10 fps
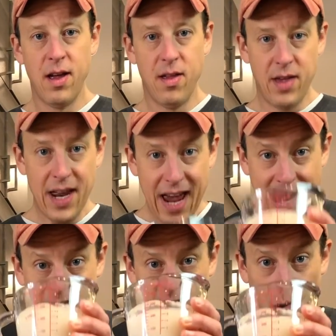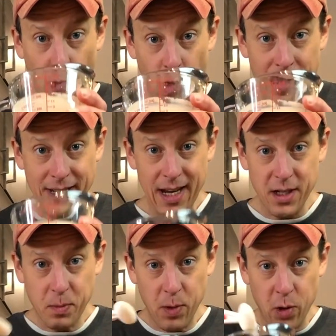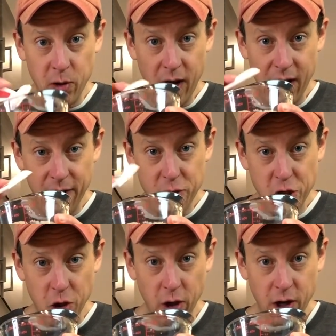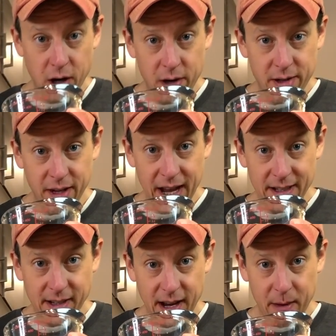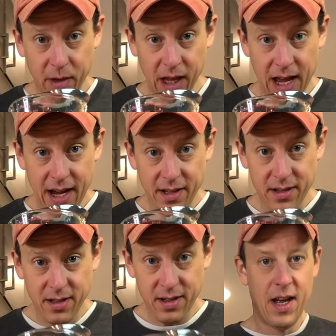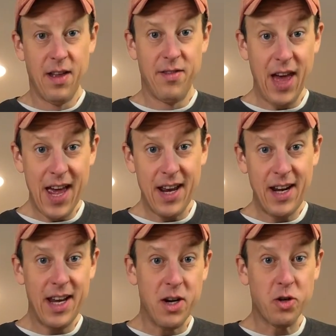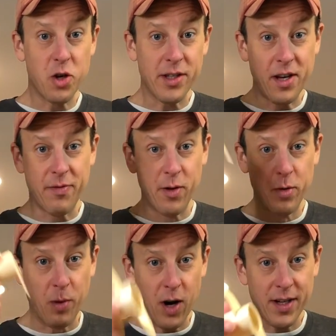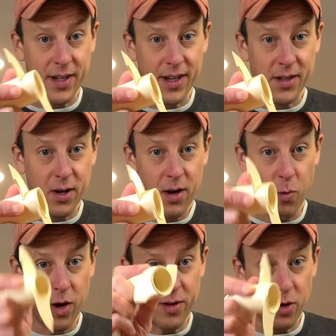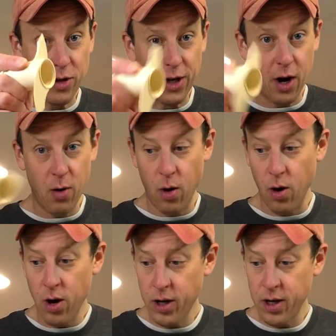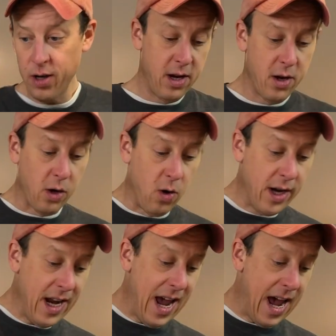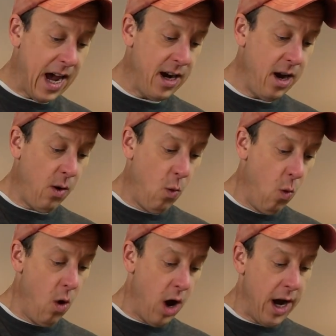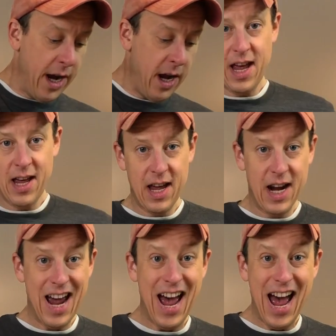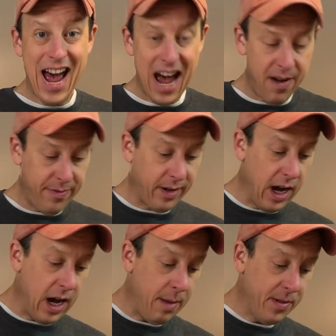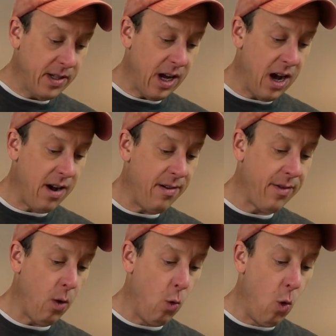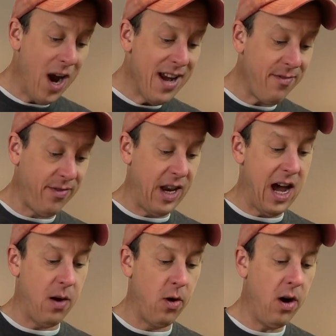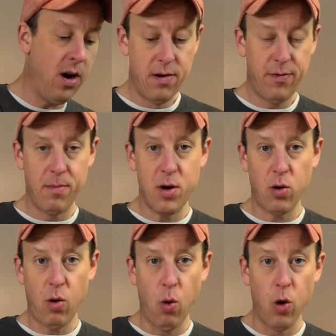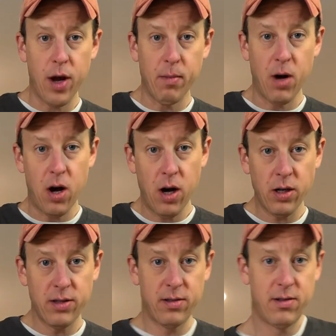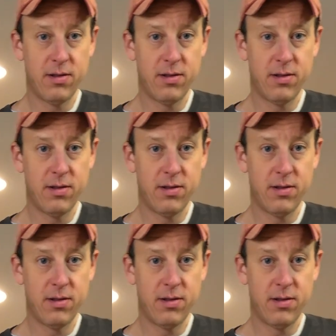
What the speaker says: Then add 1 teaspoon of sugar to that same glass. Then in your trusty food processor with your dough hook, you're going to add 1.5 cups of white flour from your hoarding box.